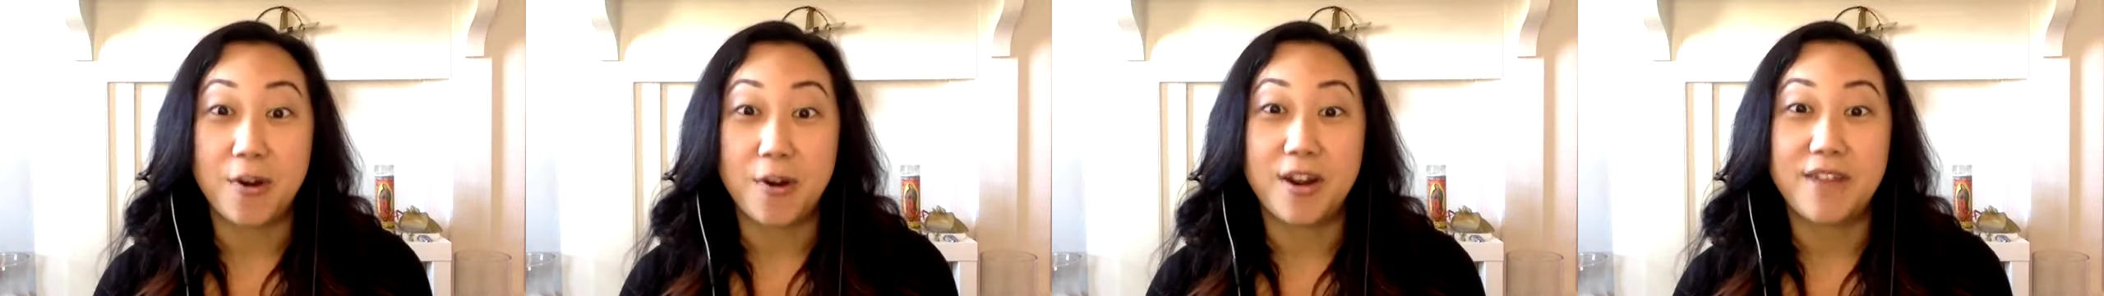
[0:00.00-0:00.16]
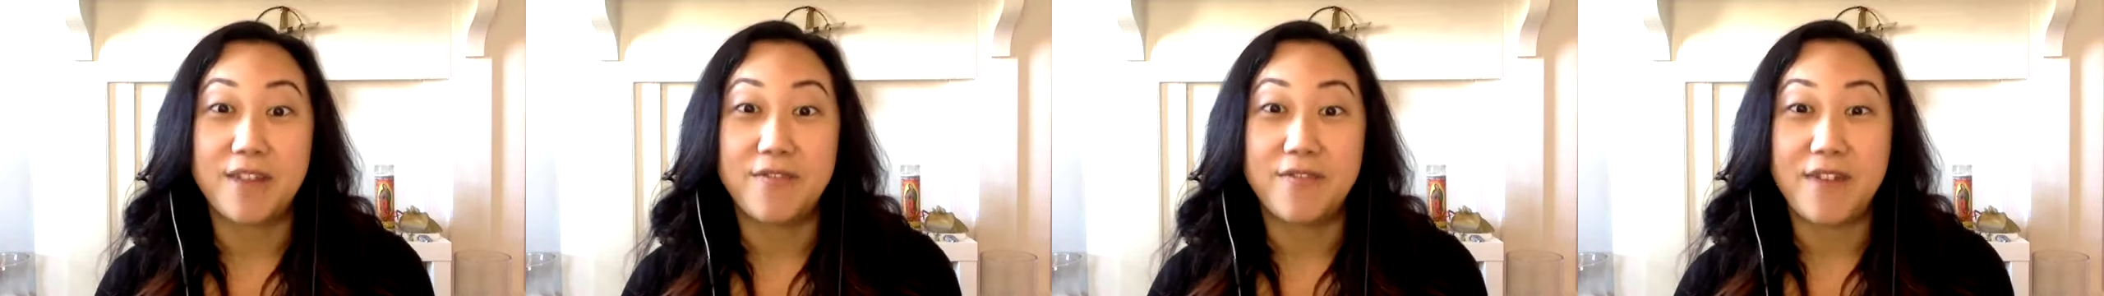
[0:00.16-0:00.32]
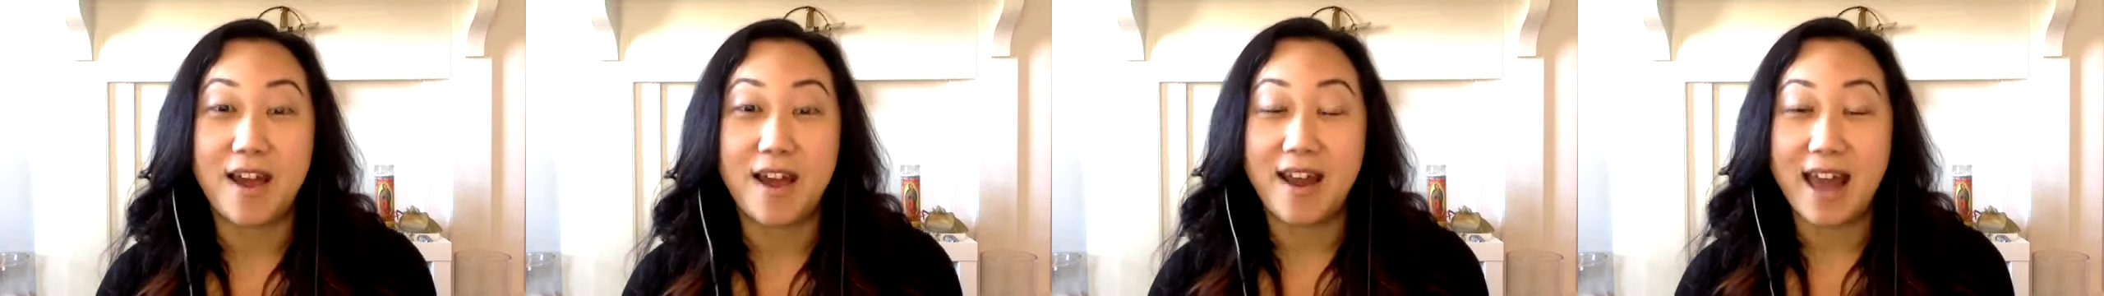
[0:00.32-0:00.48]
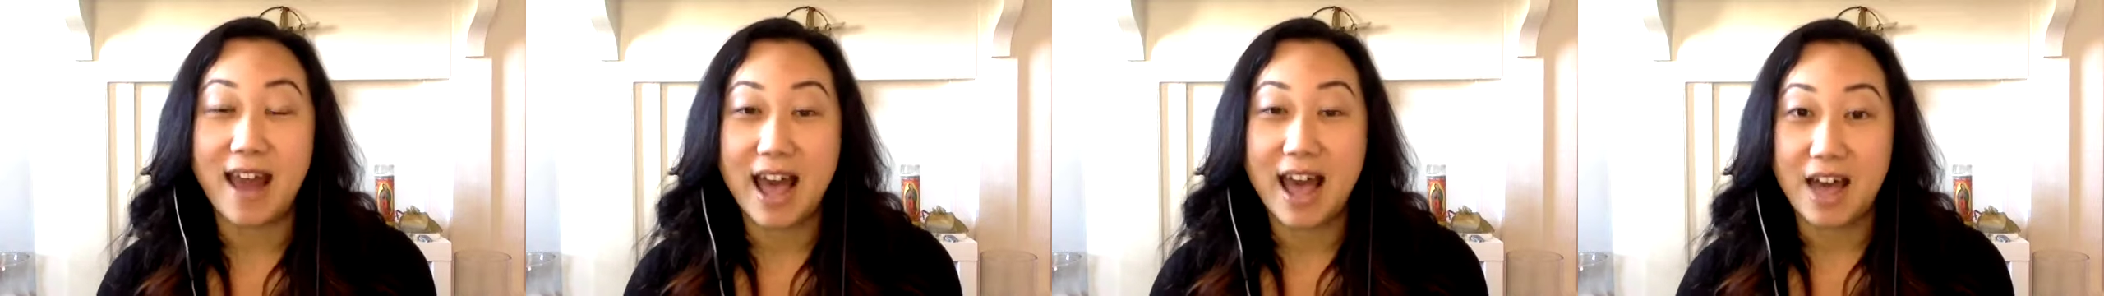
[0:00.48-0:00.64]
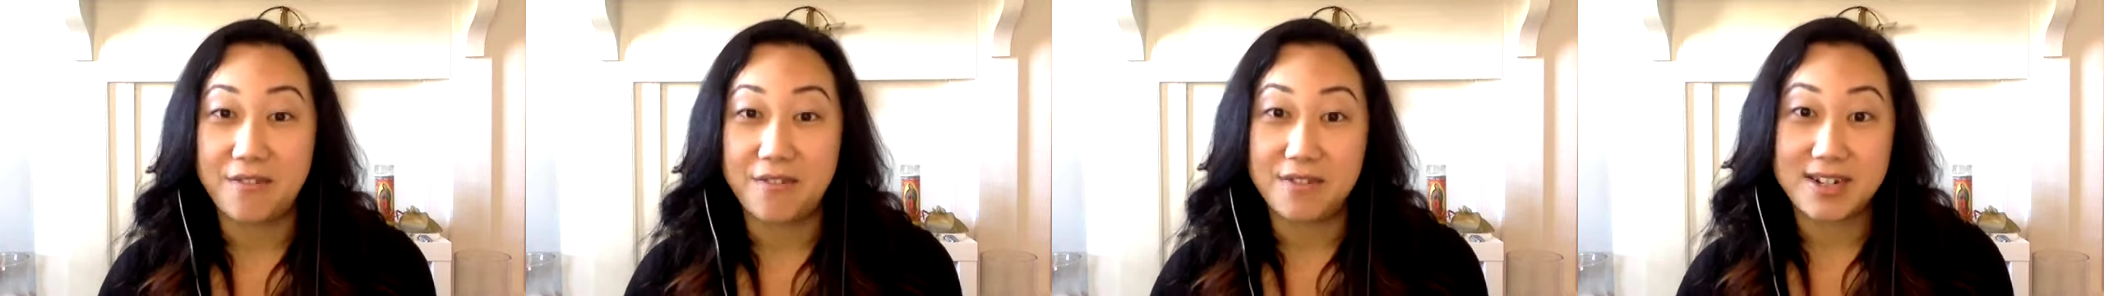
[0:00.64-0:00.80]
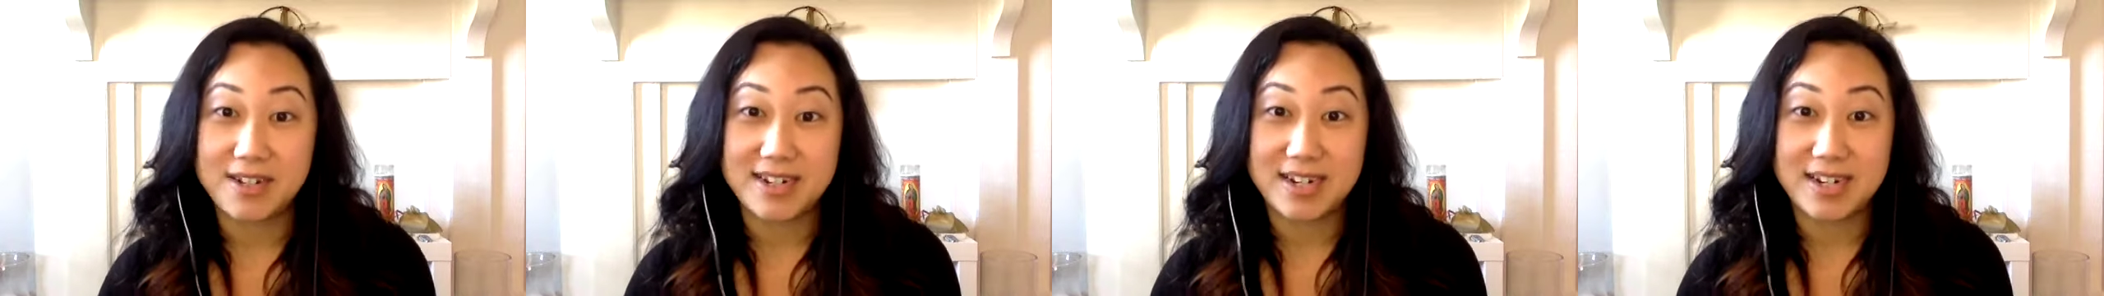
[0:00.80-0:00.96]
if not half
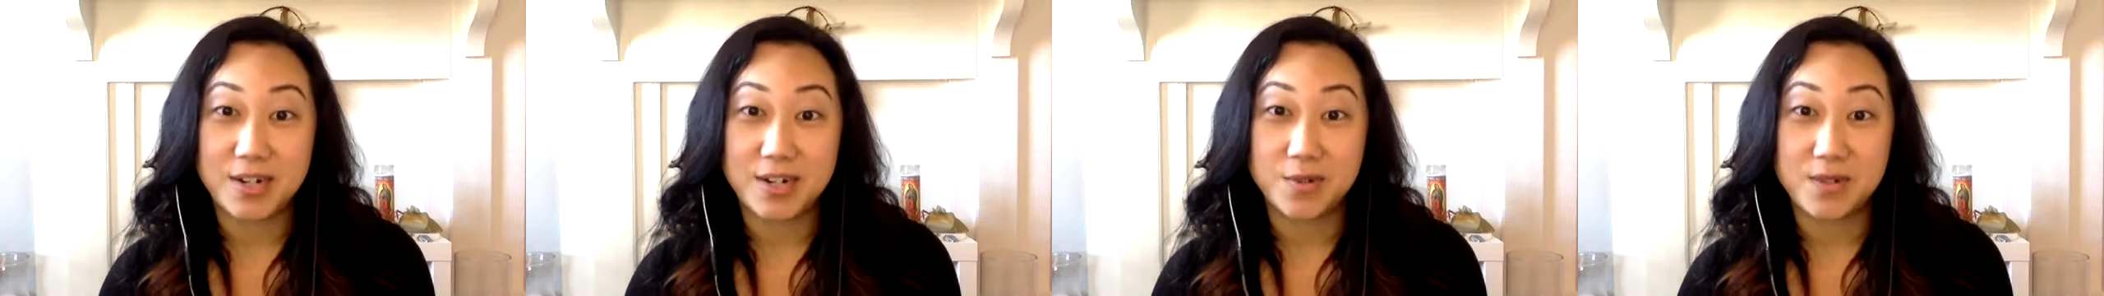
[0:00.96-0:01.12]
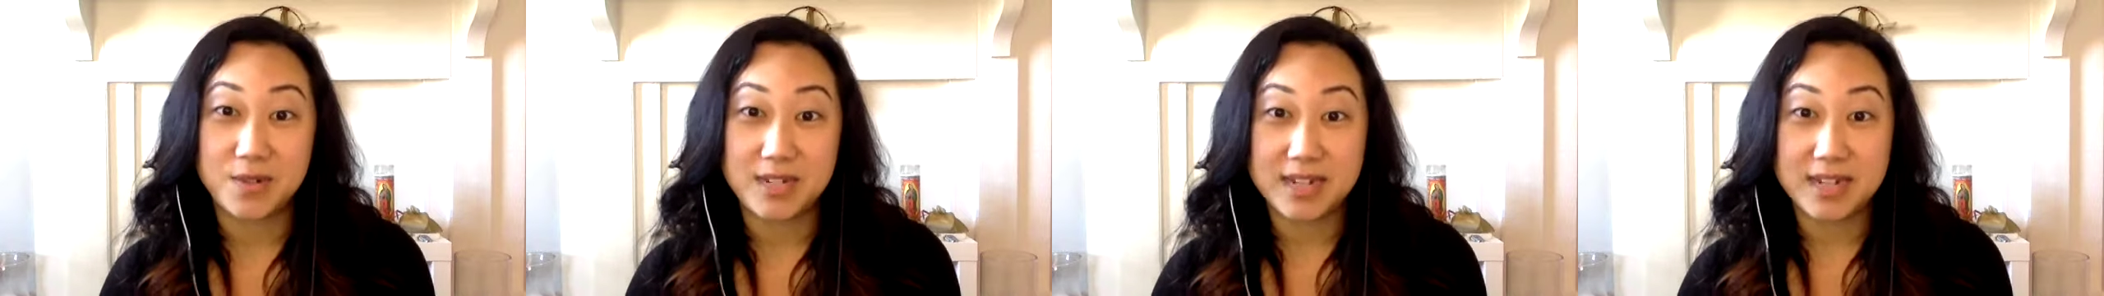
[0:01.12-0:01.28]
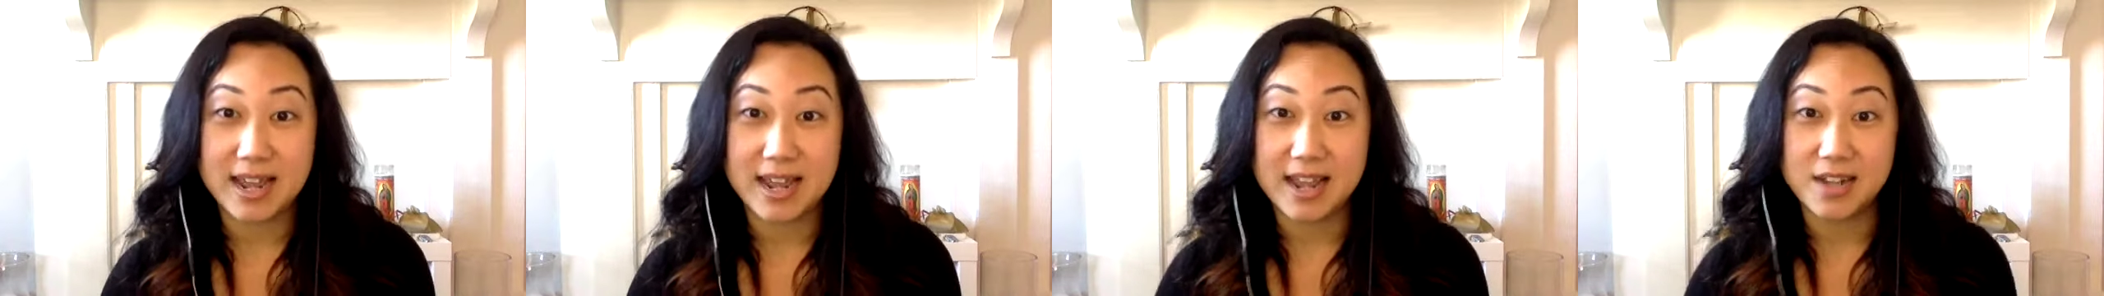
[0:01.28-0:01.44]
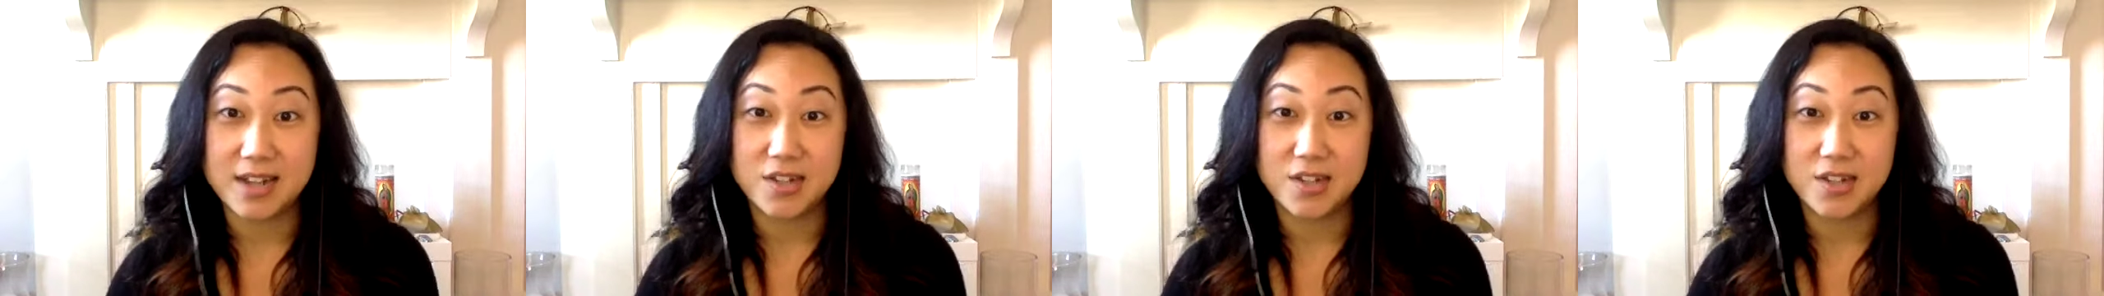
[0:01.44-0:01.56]
a day to a day,